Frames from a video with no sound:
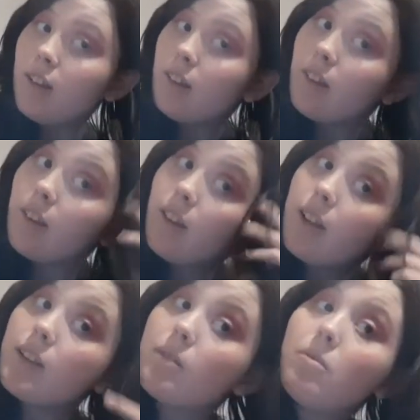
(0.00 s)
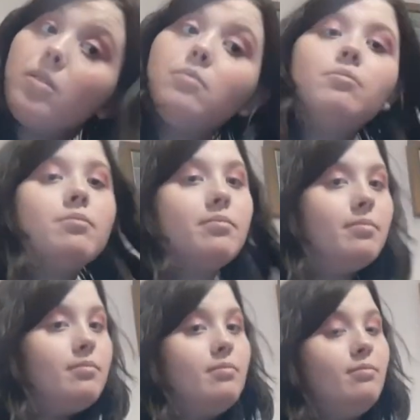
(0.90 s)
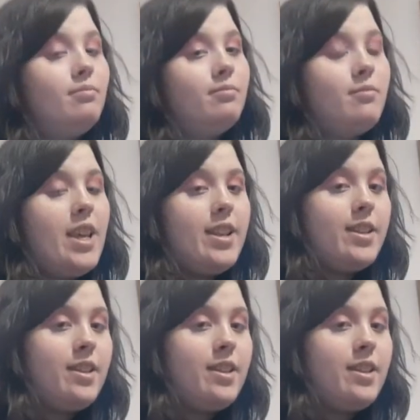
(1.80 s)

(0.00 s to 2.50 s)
So that's what is